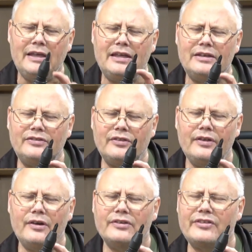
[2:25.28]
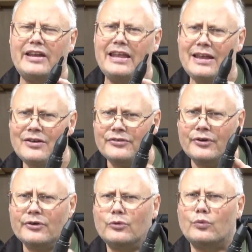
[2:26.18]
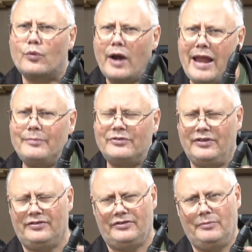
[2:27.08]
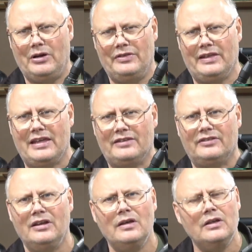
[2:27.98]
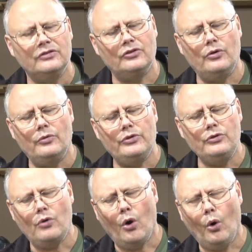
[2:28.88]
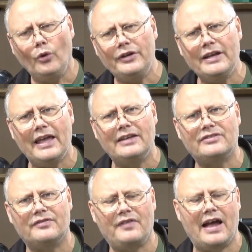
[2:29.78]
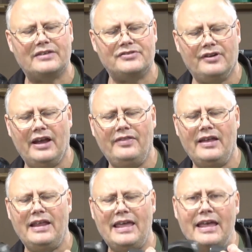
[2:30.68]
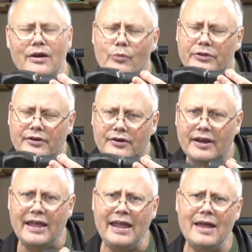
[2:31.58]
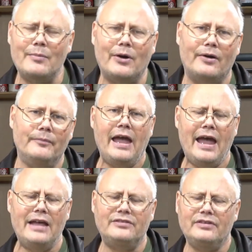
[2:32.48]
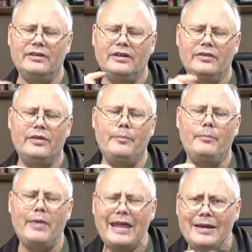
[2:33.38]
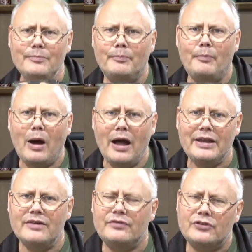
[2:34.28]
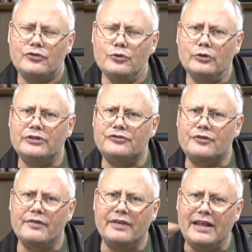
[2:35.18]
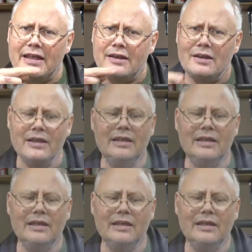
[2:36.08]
is there is an internal ramp system on these. So you hold it against the fastener and then hit it with your hammer. As the main body of the tool is driven in,